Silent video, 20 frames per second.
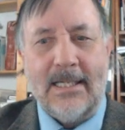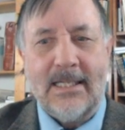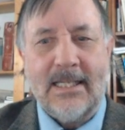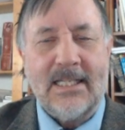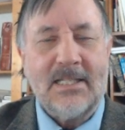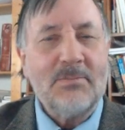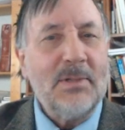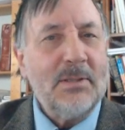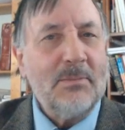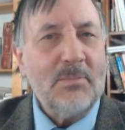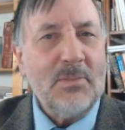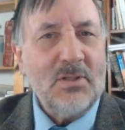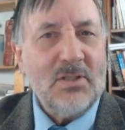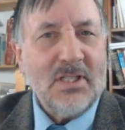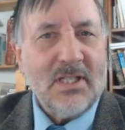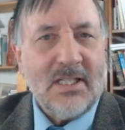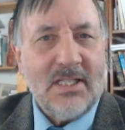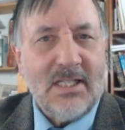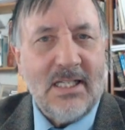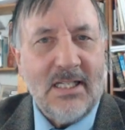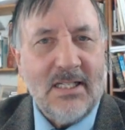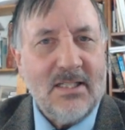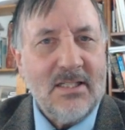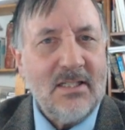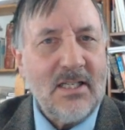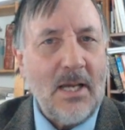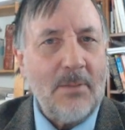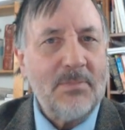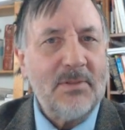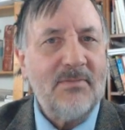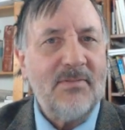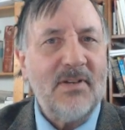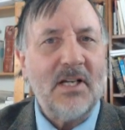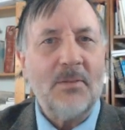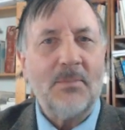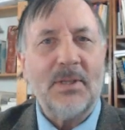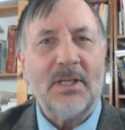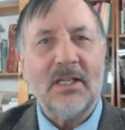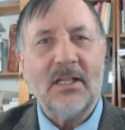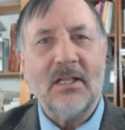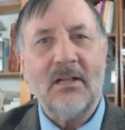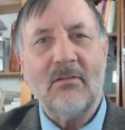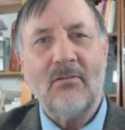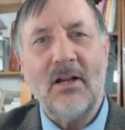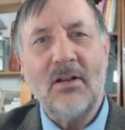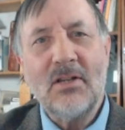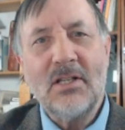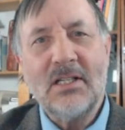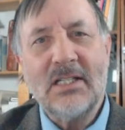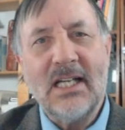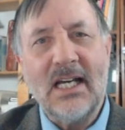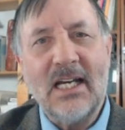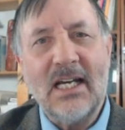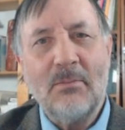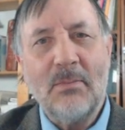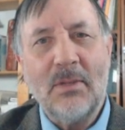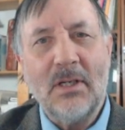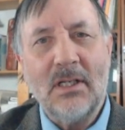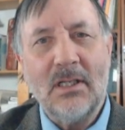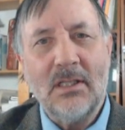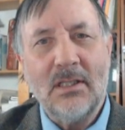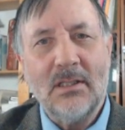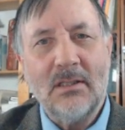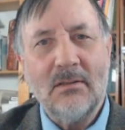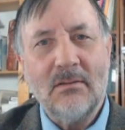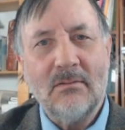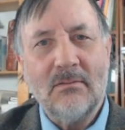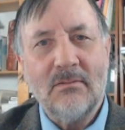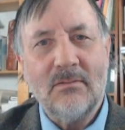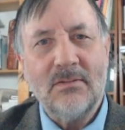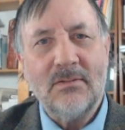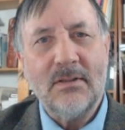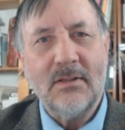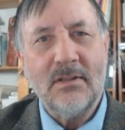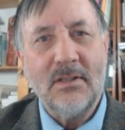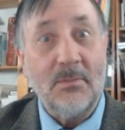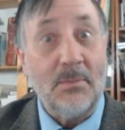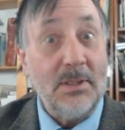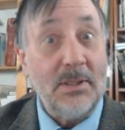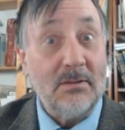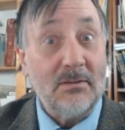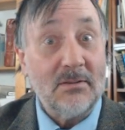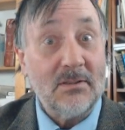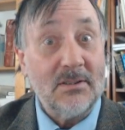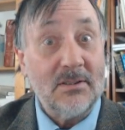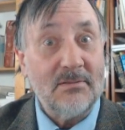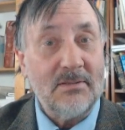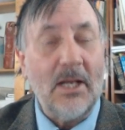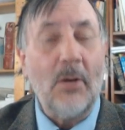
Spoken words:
I guess my music taste stopped developing around the time of the Beatles.